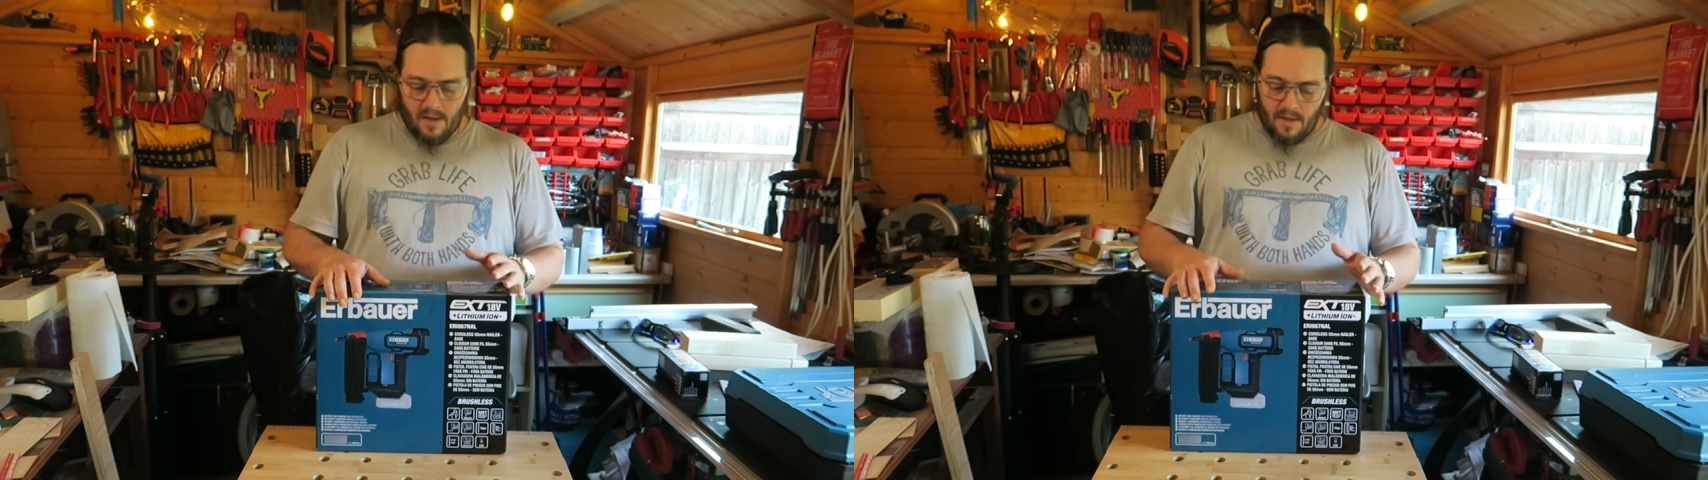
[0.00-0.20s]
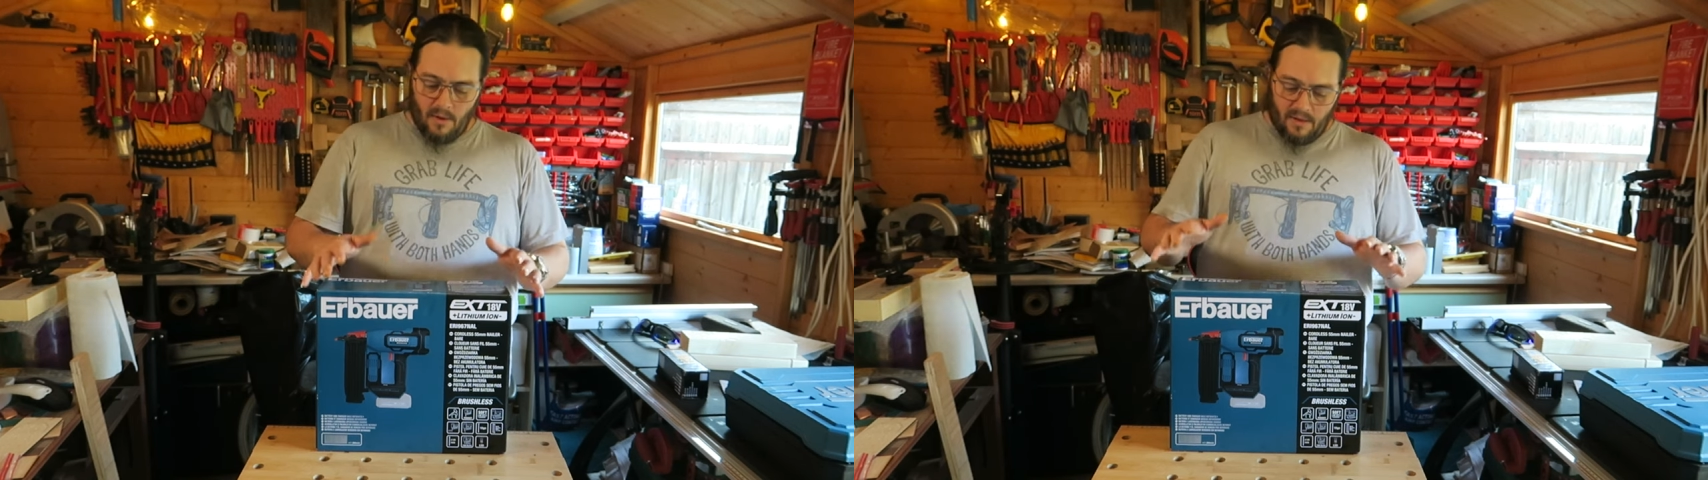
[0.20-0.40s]

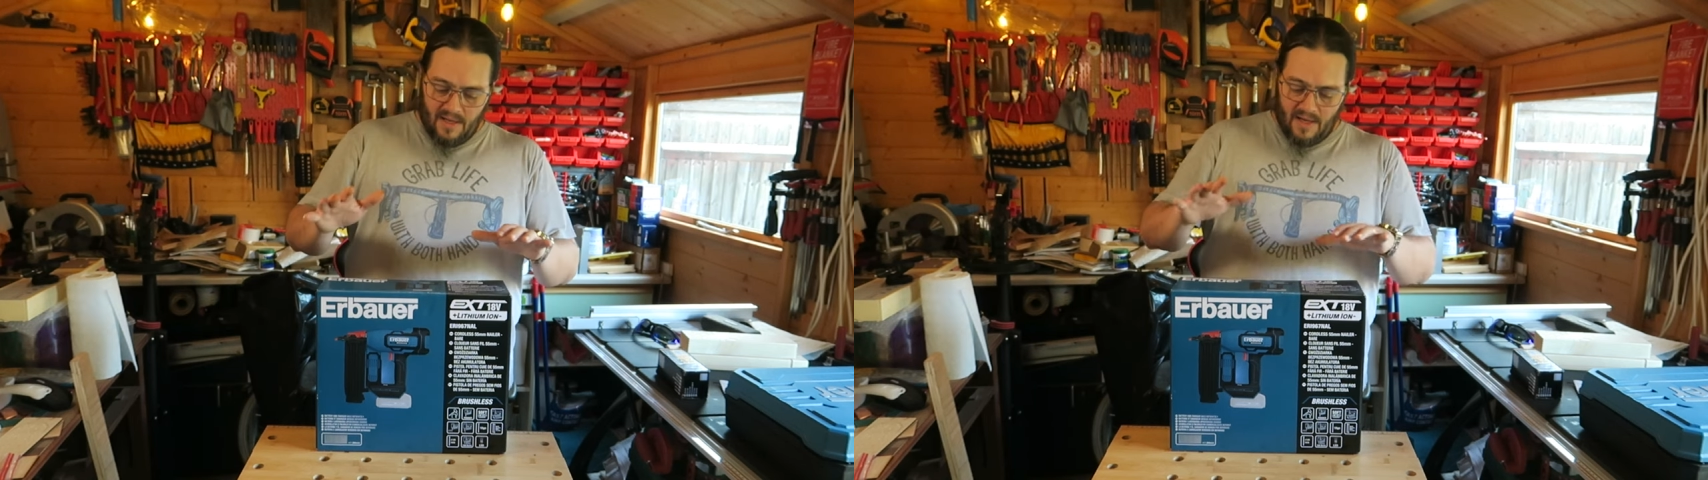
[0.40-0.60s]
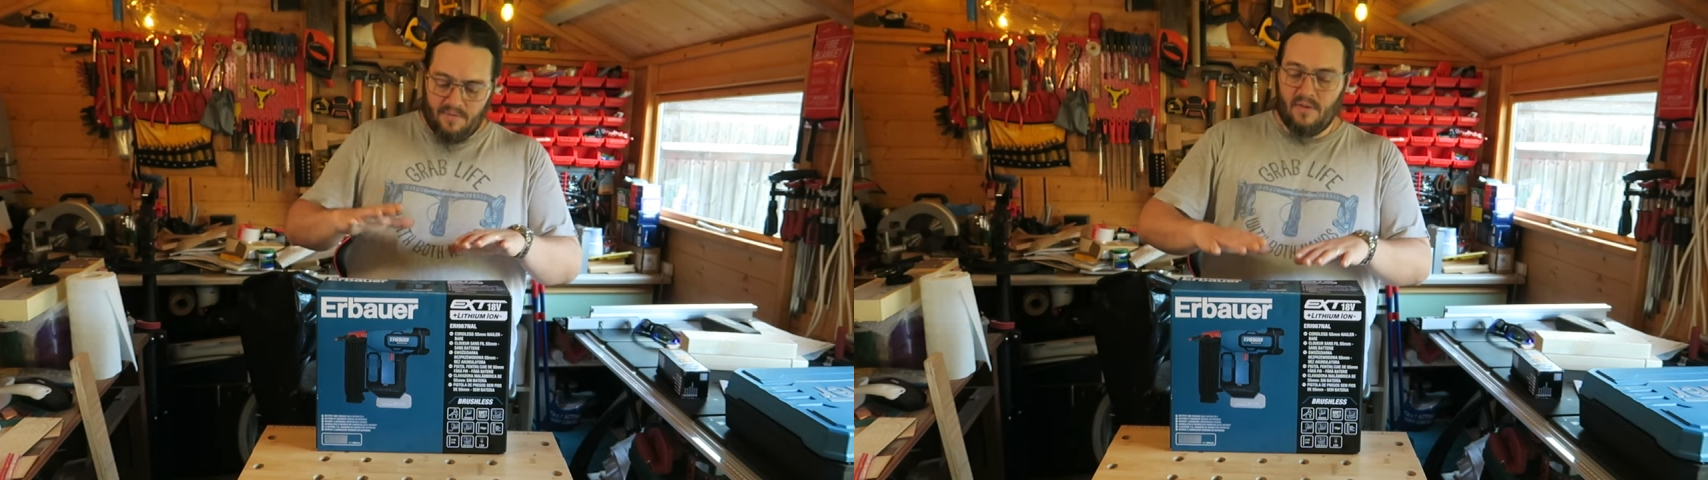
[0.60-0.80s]
Not only
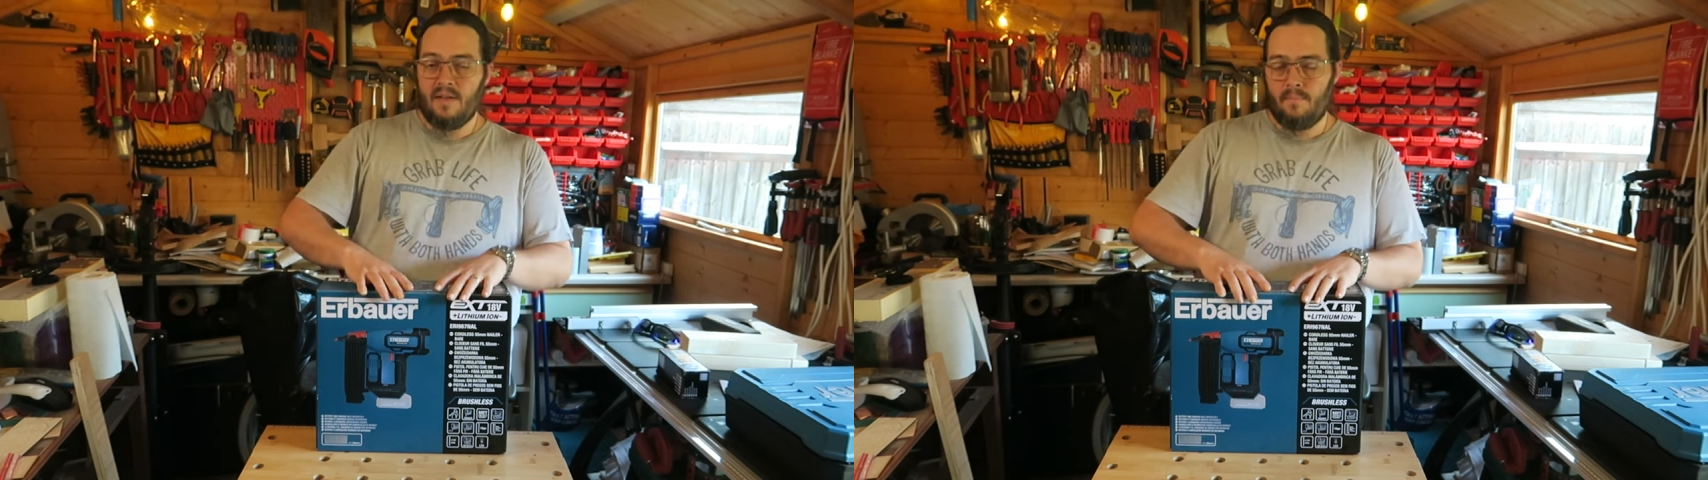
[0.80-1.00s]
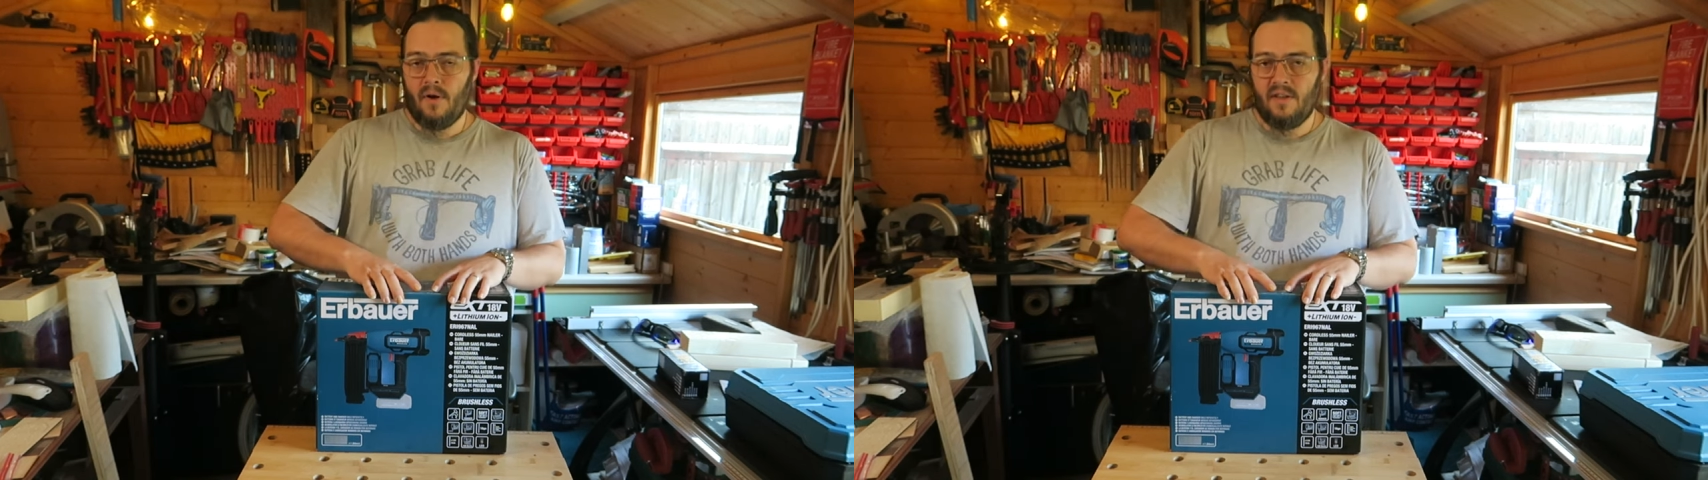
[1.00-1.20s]
that, if I
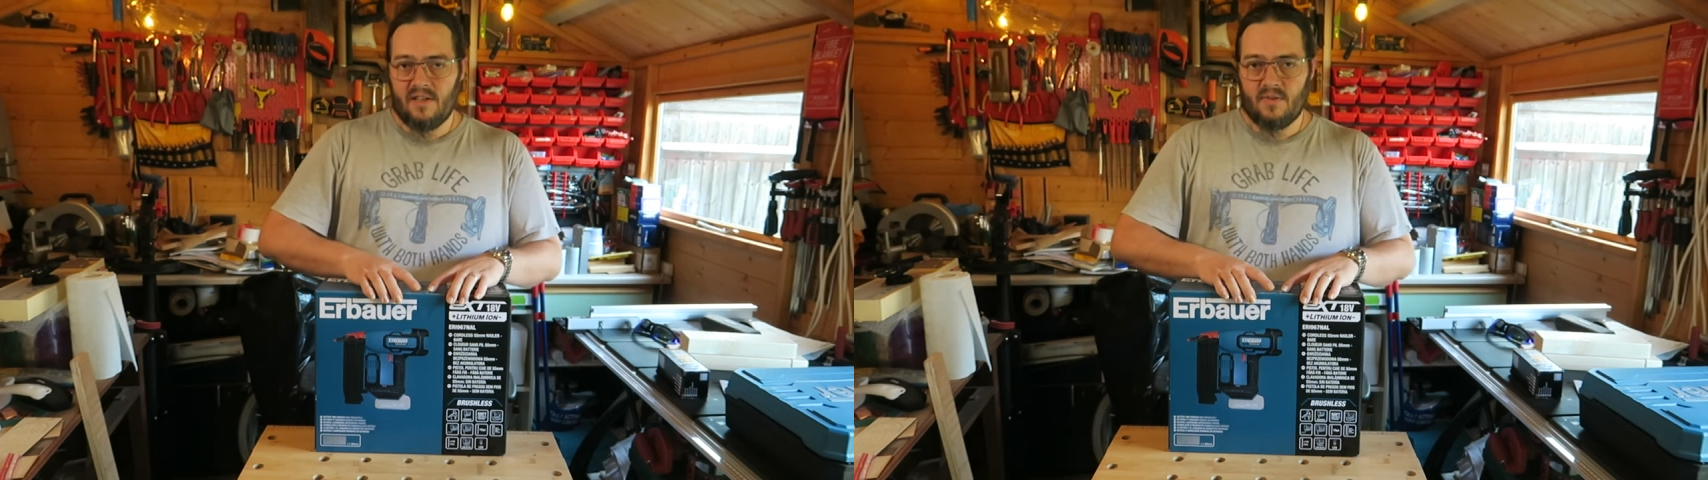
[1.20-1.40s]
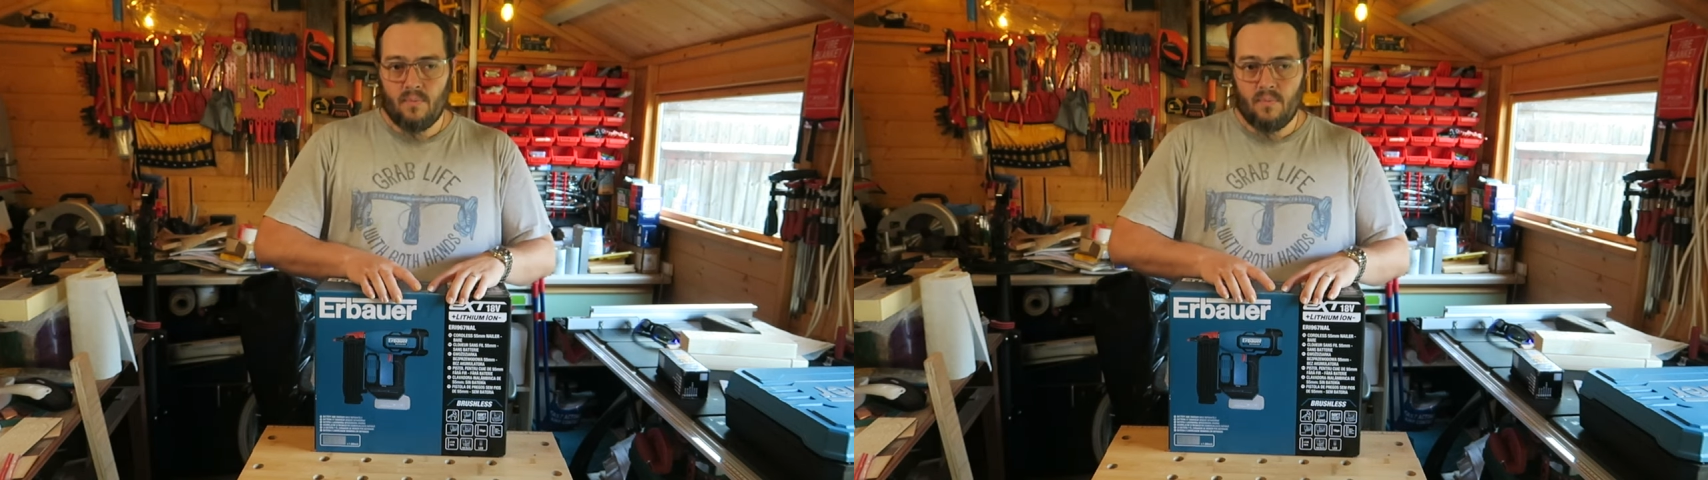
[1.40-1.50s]
did buy this